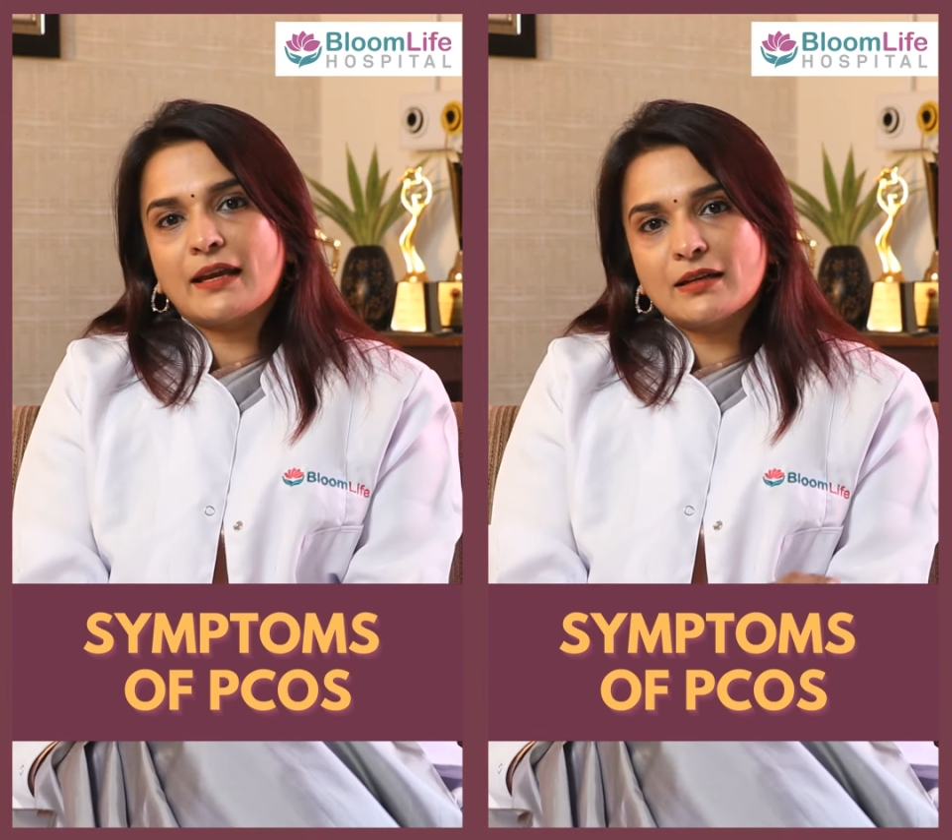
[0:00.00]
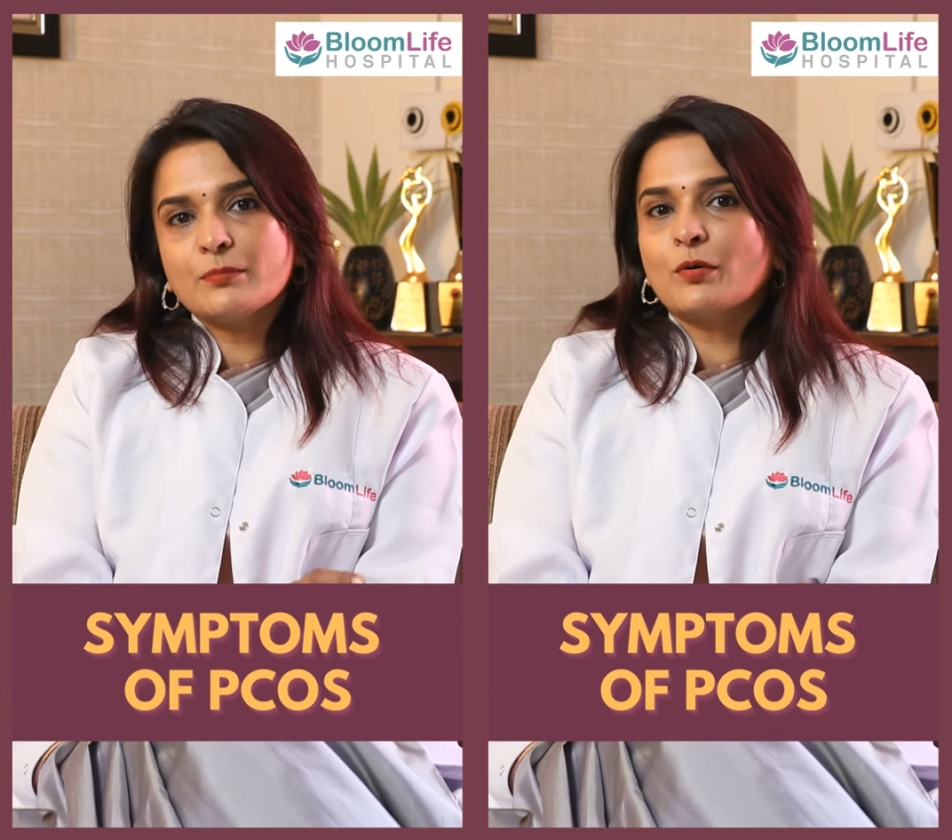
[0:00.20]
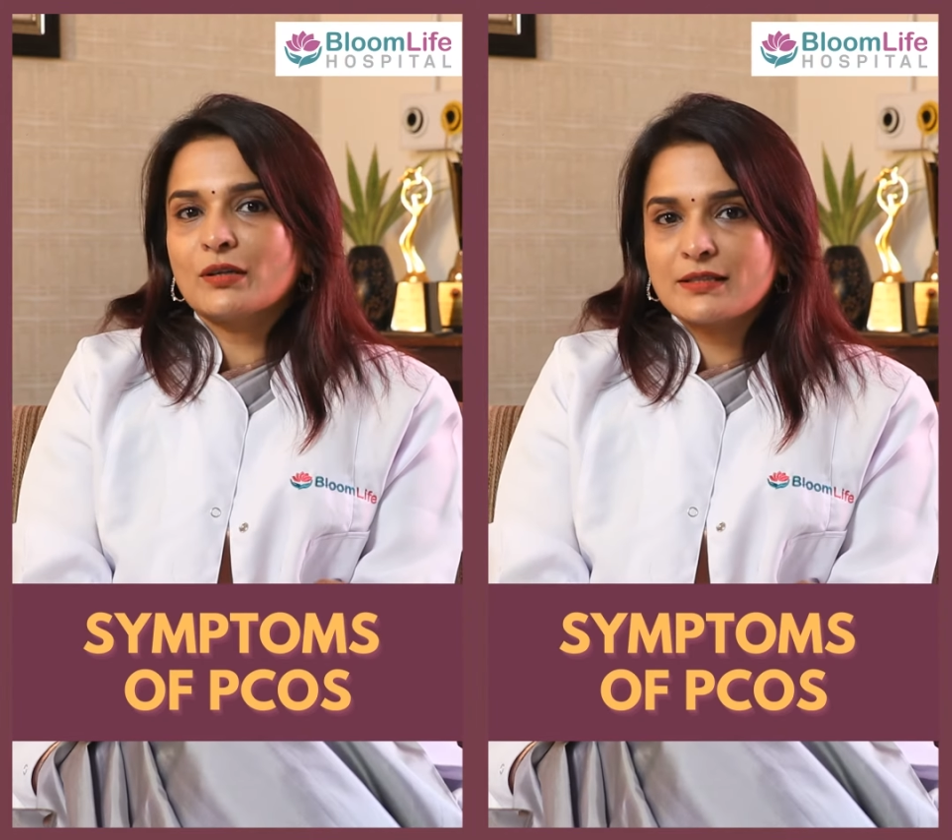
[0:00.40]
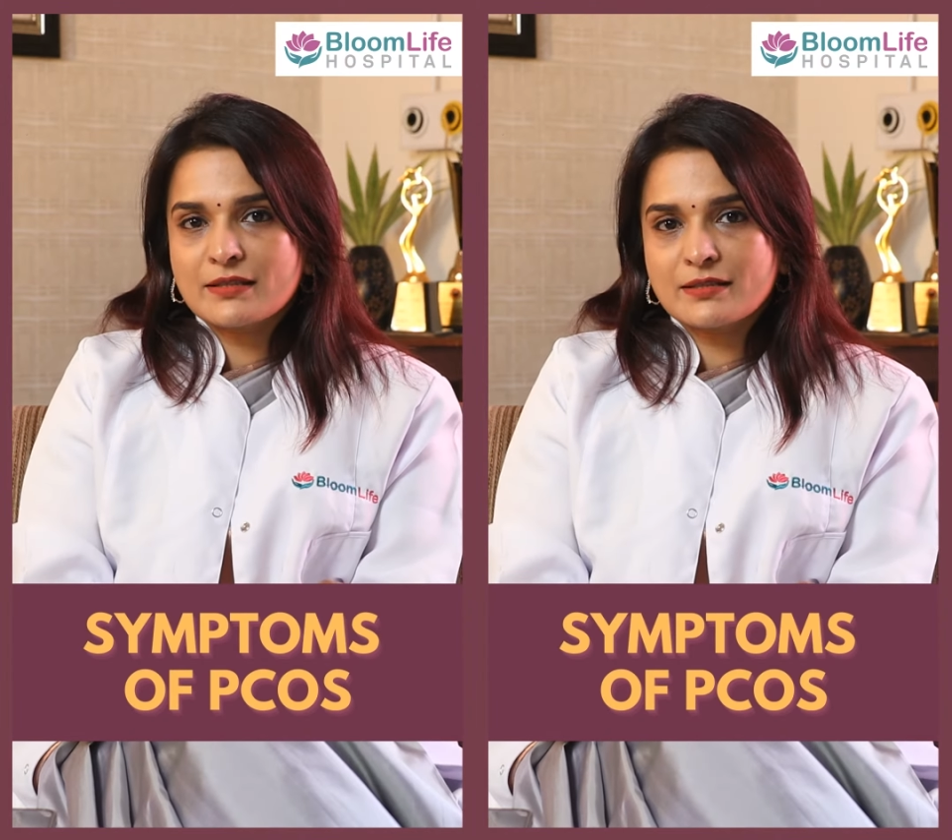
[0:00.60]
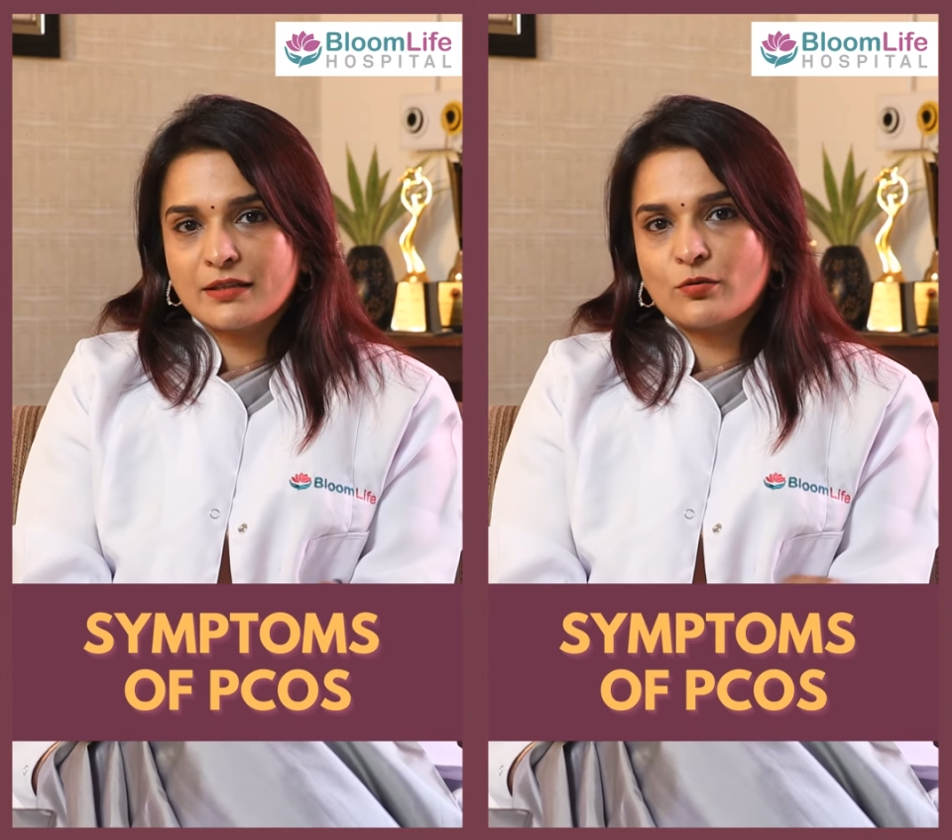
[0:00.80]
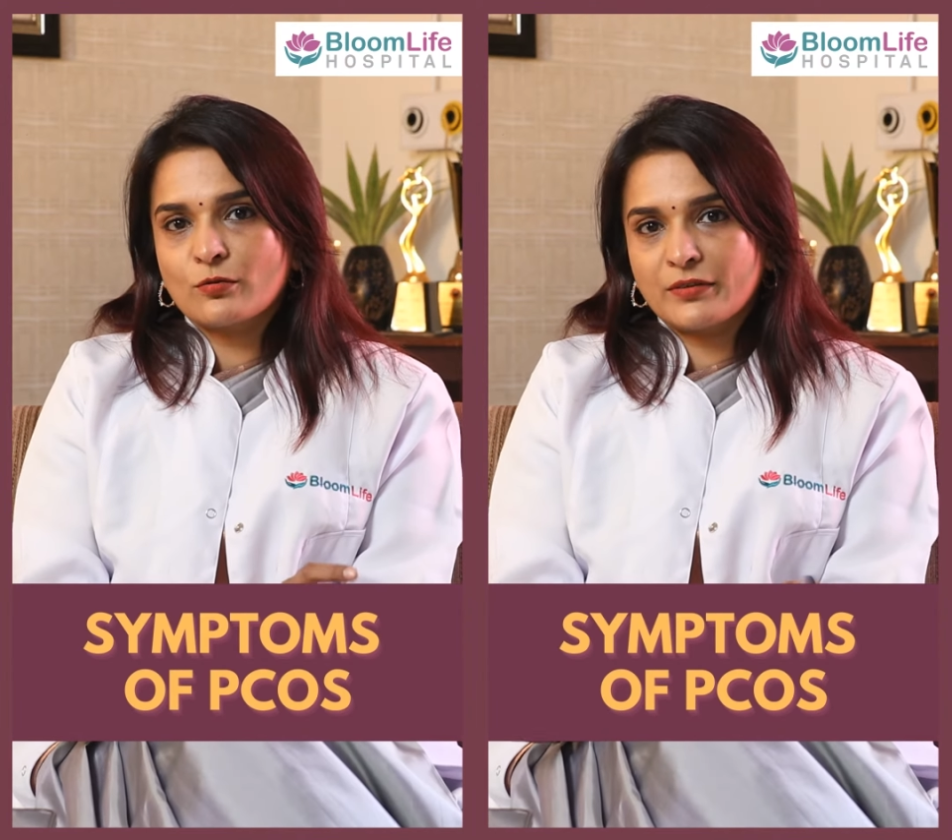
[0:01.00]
in a polycystic